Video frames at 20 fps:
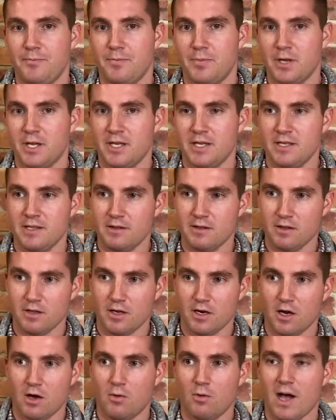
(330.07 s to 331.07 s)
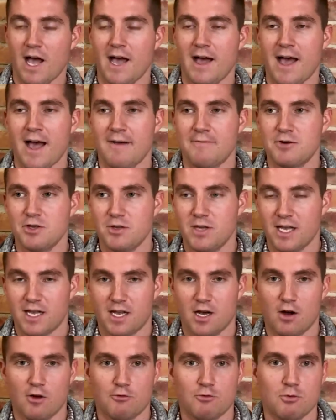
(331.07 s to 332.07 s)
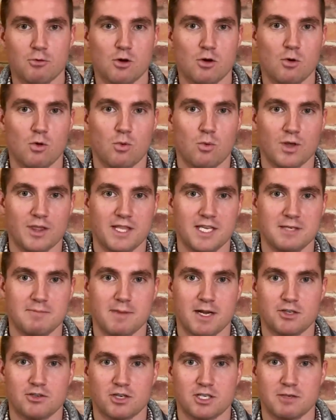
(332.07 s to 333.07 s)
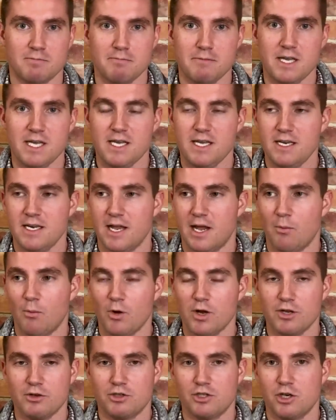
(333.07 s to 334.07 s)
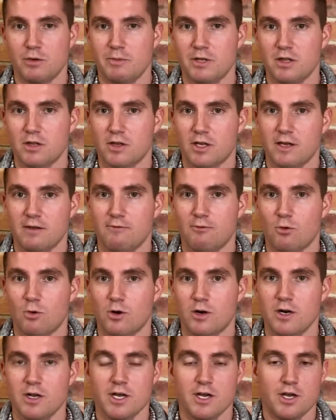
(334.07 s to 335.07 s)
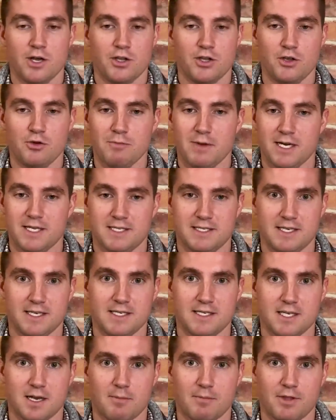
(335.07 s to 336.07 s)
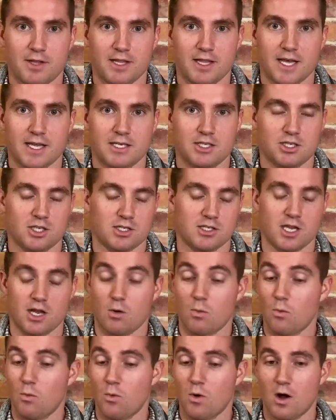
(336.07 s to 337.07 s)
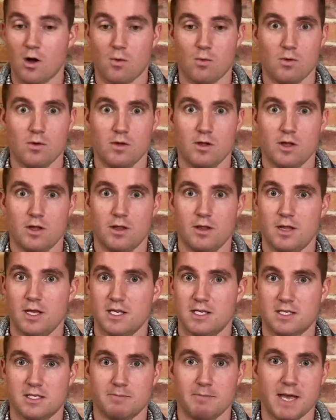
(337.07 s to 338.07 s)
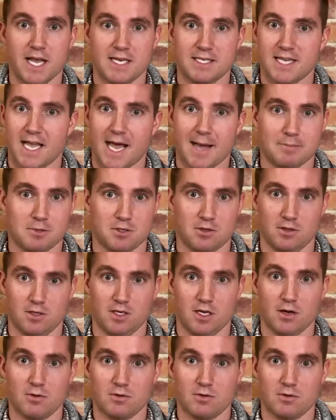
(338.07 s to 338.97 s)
But you know, after you get comfortable with what these metrics mean and what you should be looking for, you might see something that's just like, whoa, this makes absolutely no